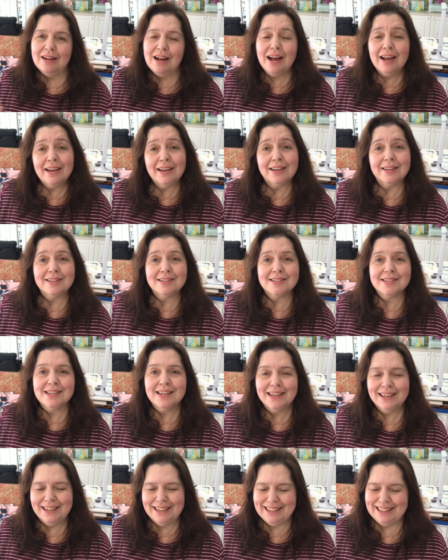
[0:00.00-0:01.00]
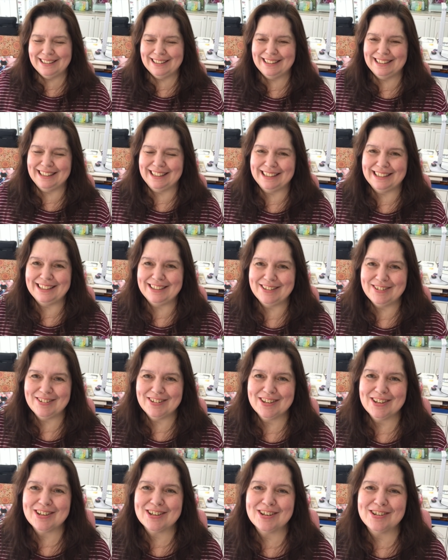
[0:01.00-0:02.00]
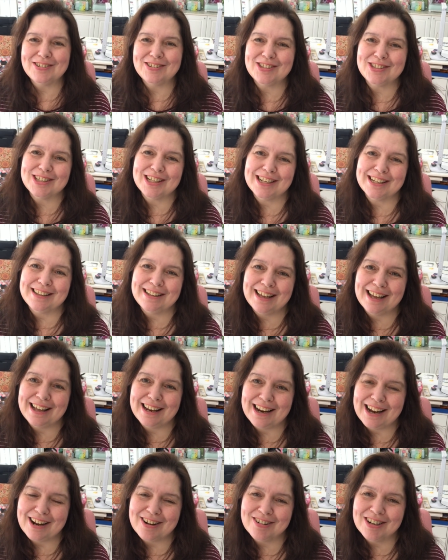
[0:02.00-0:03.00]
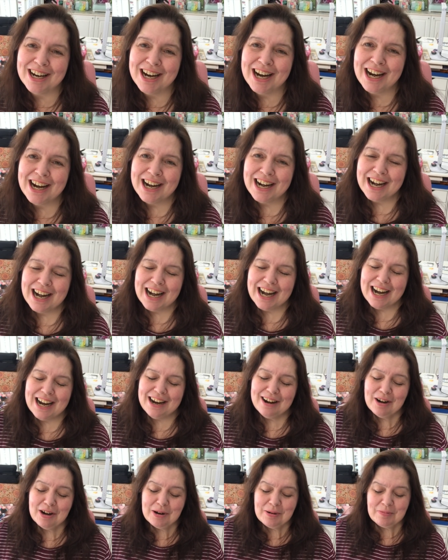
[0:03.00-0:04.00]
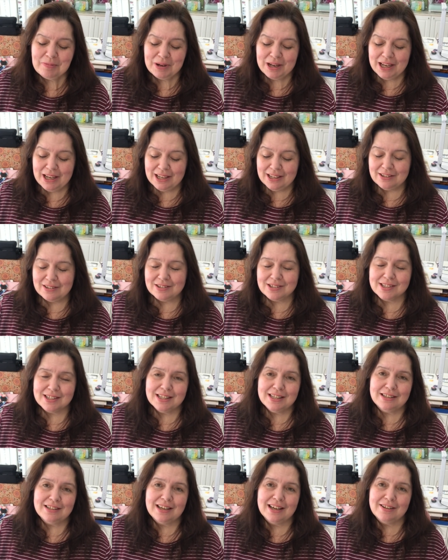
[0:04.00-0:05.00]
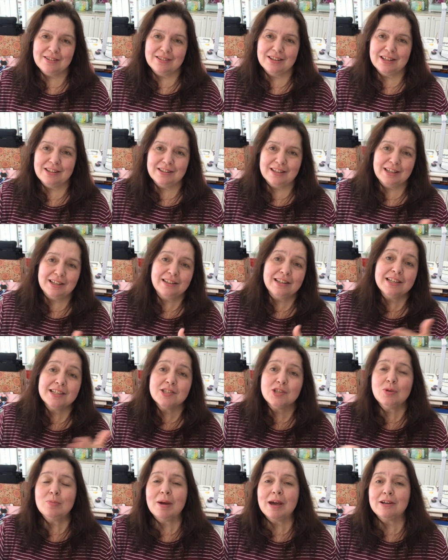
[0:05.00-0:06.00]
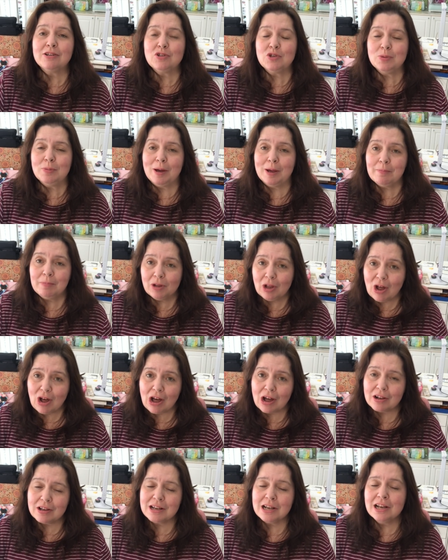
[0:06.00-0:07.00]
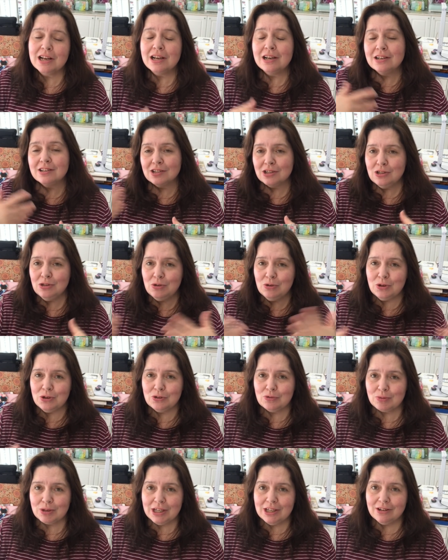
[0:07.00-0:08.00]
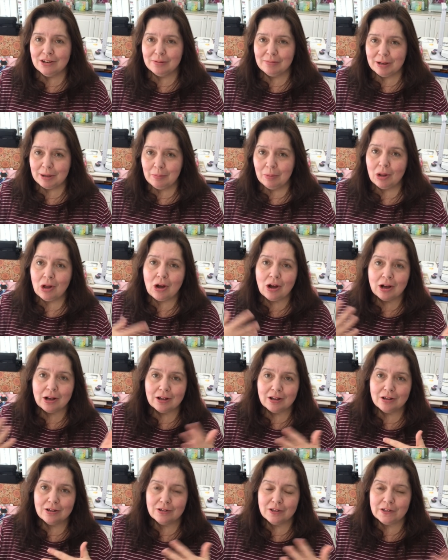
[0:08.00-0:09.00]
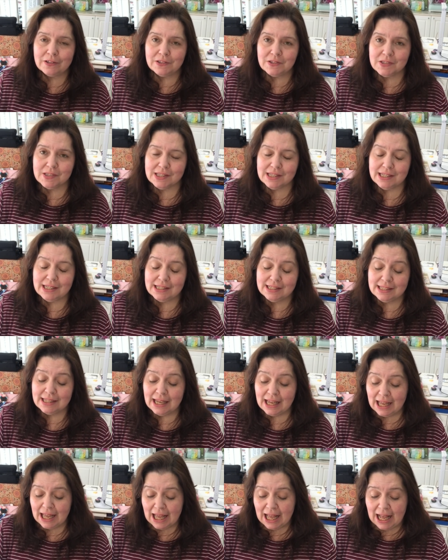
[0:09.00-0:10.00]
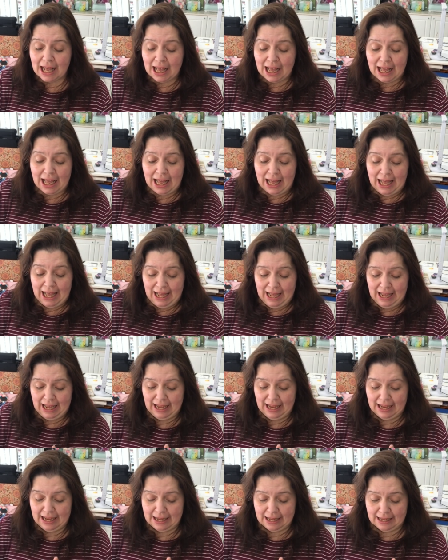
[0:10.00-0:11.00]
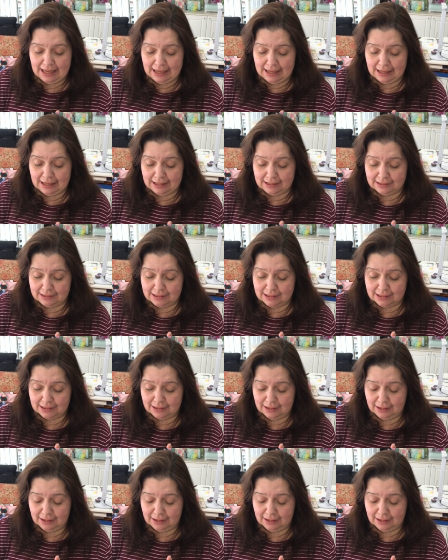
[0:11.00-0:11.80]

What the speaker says: I had to say, you can go check that out. And see, and then it links you back to my blog, so you can read on my blog all those things. And